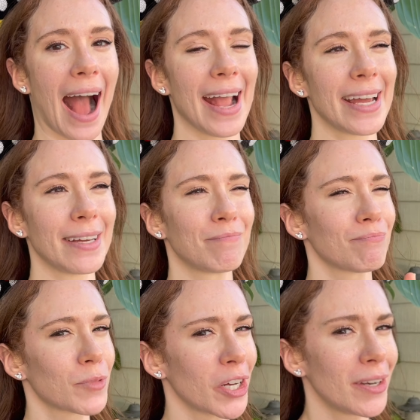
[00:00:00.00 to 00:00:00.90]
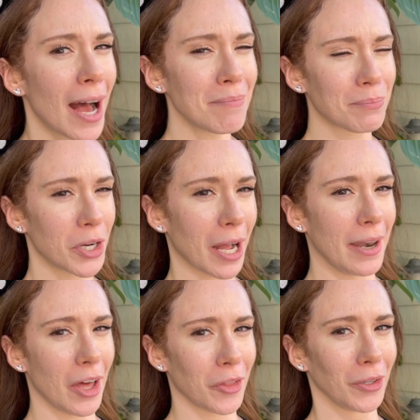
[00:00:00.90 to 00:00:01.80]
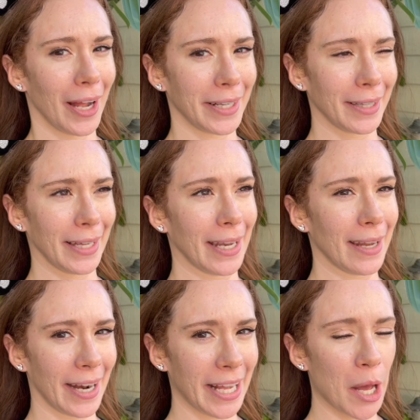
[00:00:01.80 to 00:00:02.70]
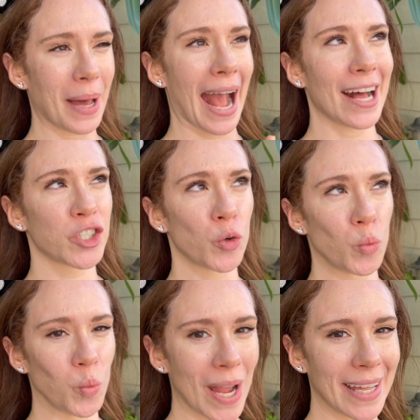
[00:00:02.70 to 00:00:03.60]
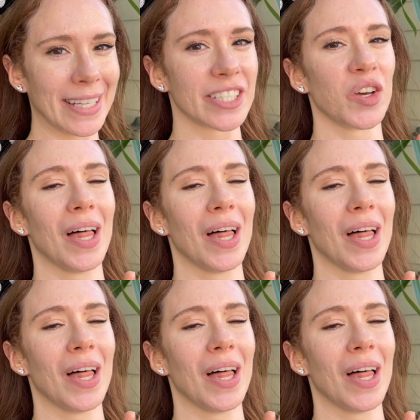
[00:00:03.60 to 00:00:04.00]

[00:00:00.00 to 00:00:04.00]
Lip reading: I could not book another lightning lane at 9 a.m. I had to wait until